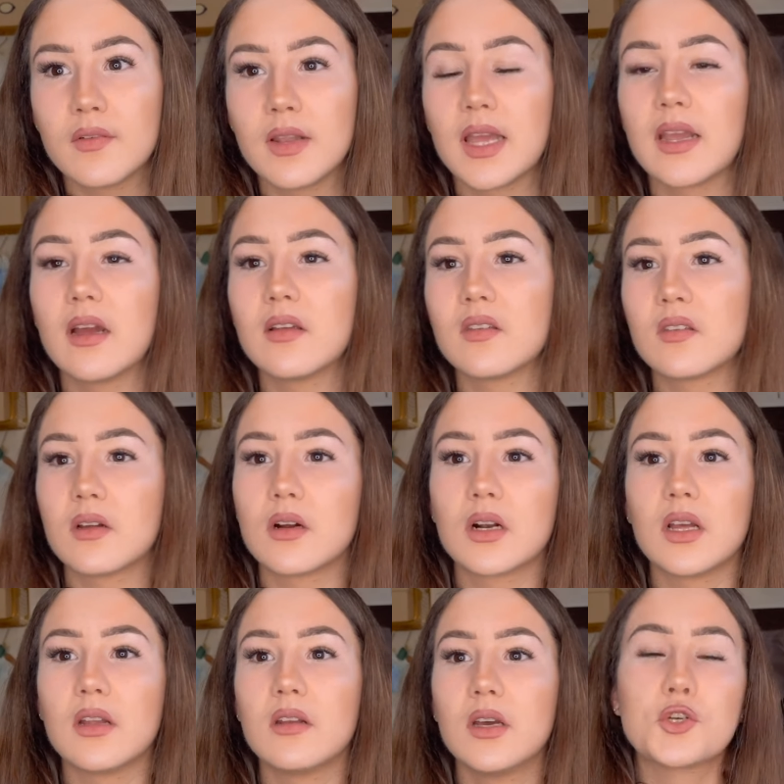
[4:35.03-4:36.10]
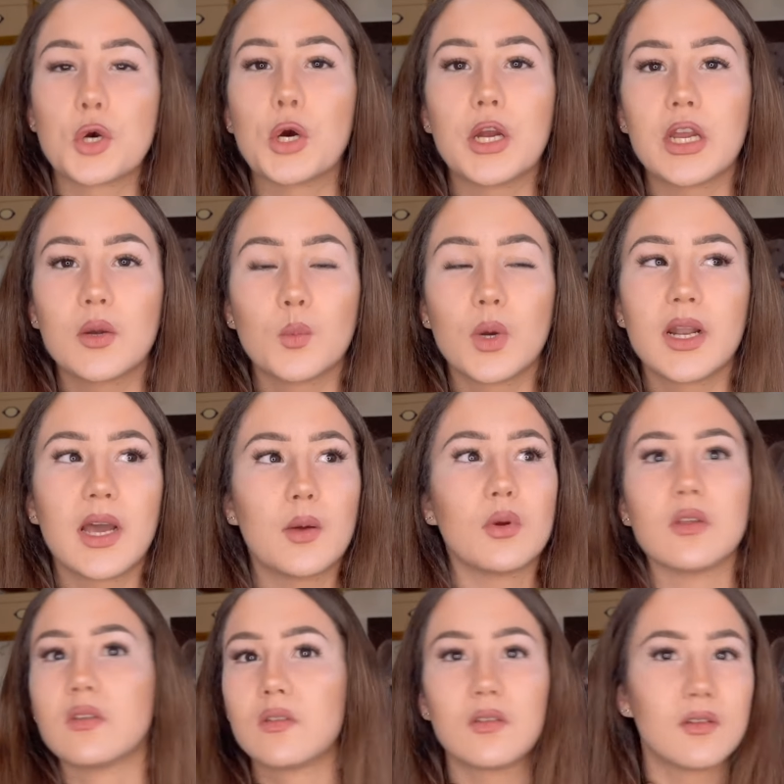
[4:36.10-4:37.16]
Like, I started drawing when I
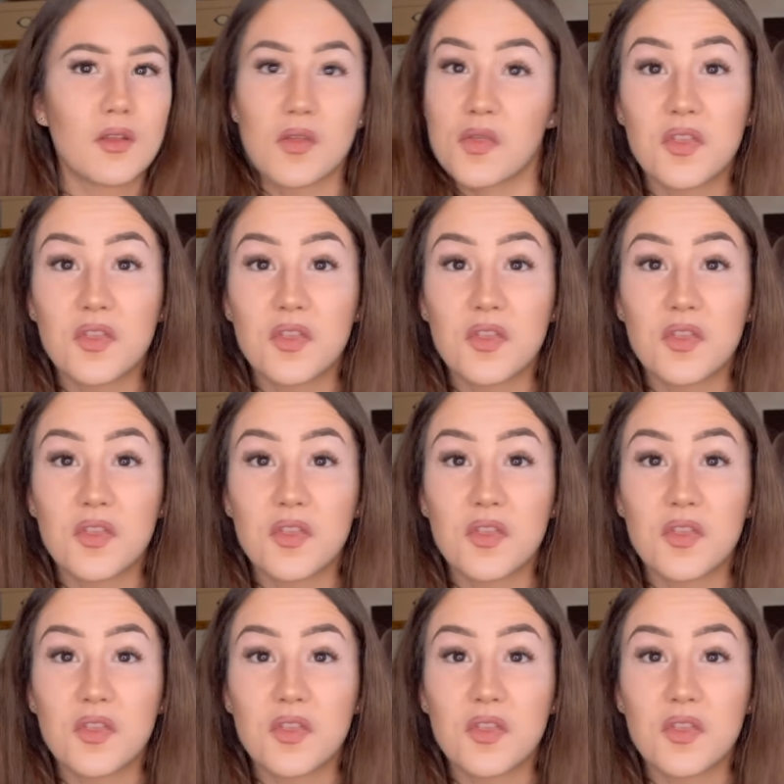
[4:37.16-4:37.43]
was